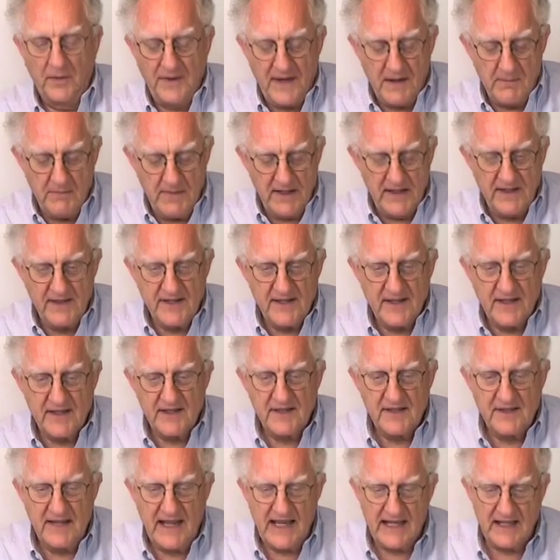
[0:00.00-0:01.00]
that means is
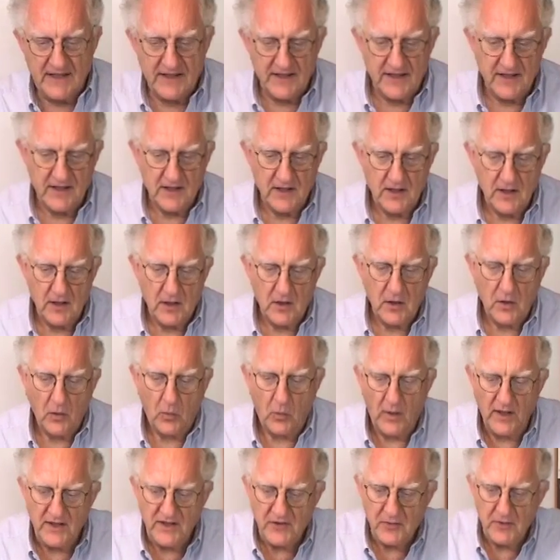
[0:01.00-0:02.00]
that
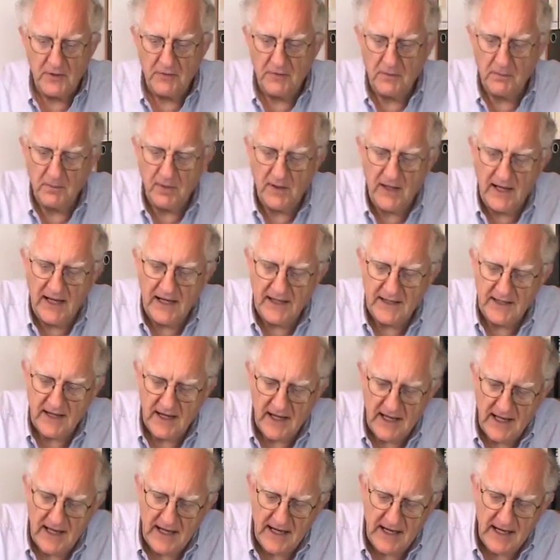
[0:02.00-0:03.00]
once we've applied
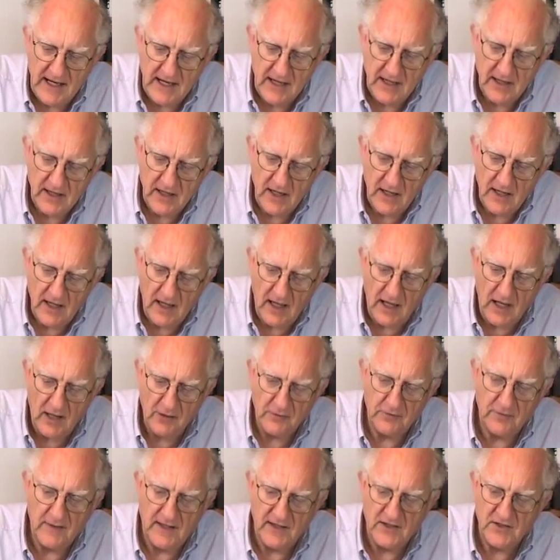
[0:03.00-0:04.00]
a
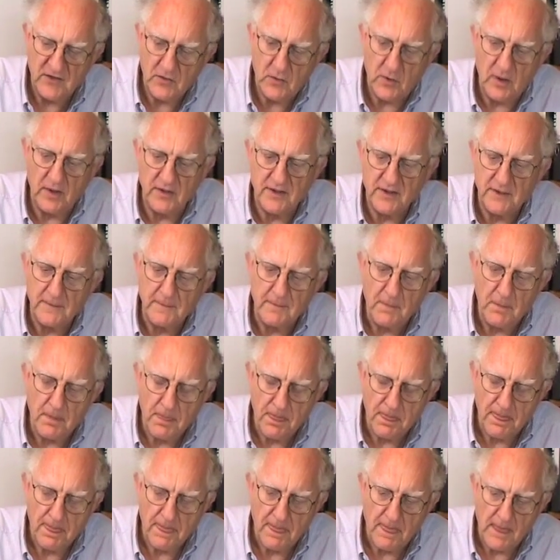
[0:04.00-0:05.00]
half-flux quantum,
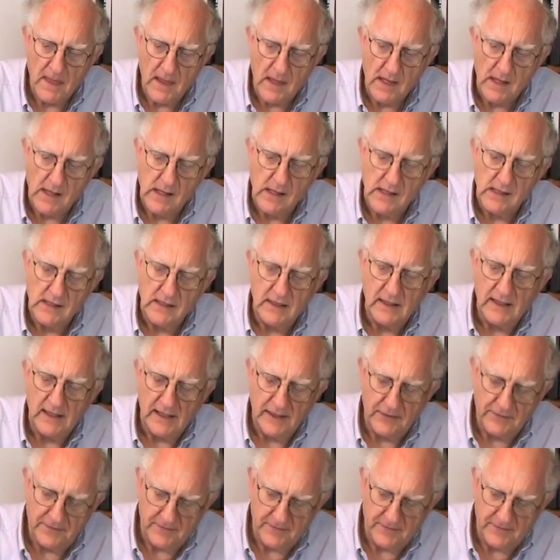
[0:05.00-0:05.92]
if